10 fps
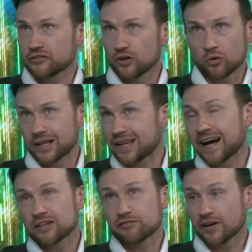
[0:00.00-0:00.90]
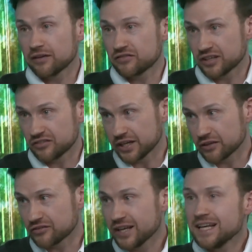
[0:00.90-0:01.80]
So the last 5-6
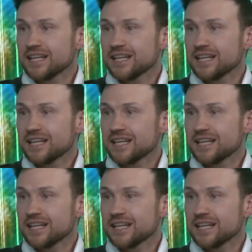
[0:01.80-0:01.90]
years,